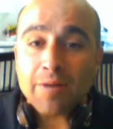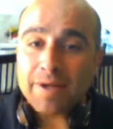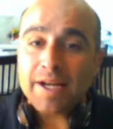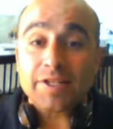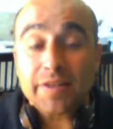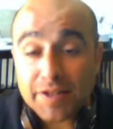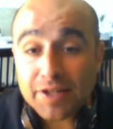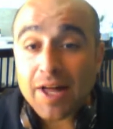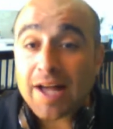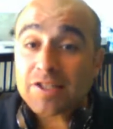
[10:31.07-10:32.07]
because in this
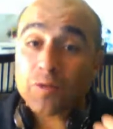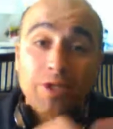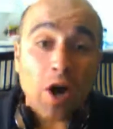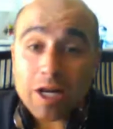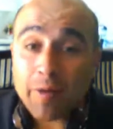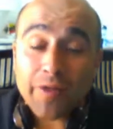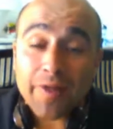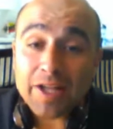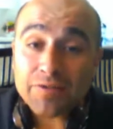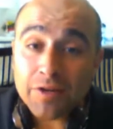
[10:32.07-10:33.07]
class, as we talked about in the
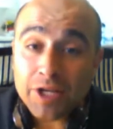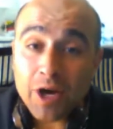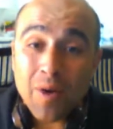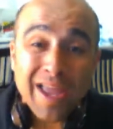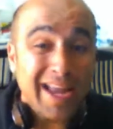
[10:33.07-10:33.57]
last video,